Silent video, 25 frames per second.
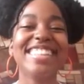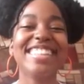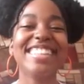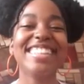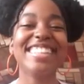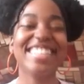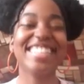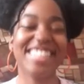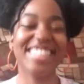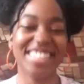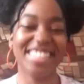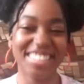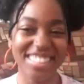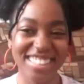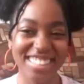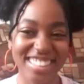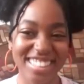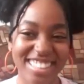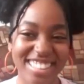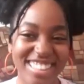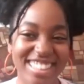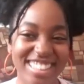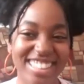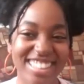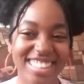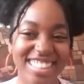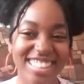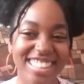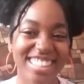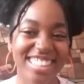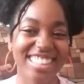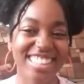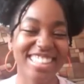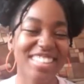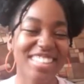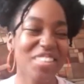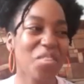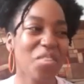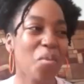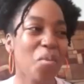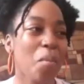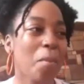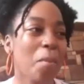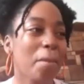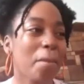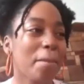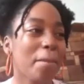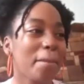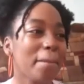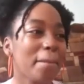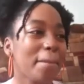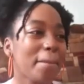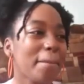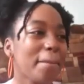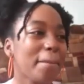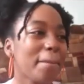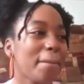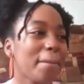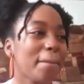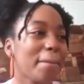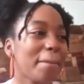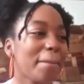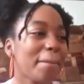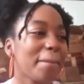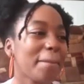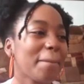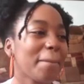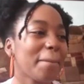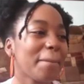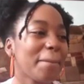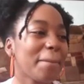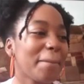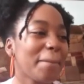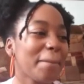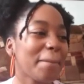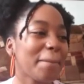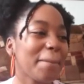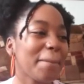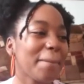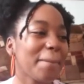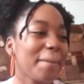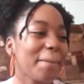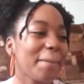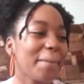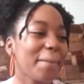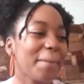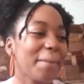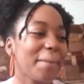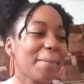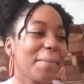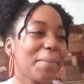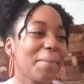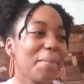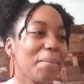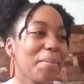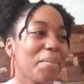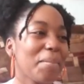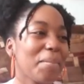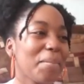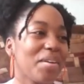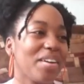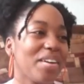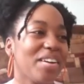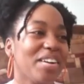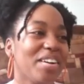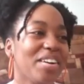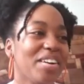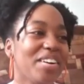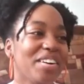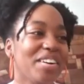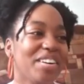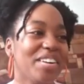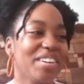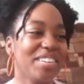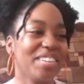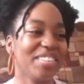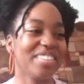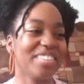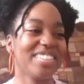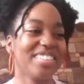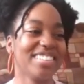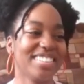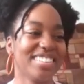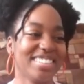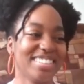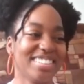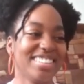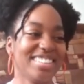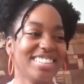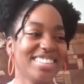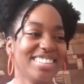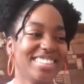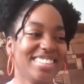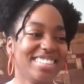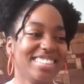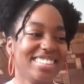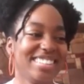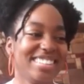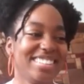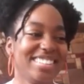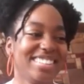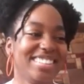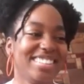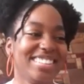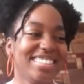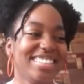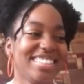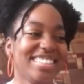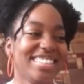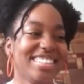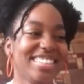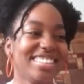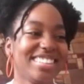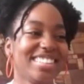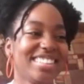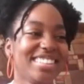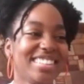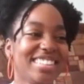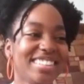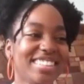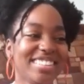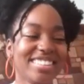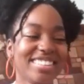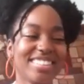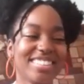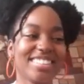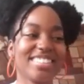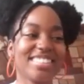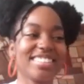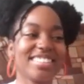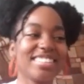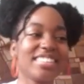The person shown says nothing.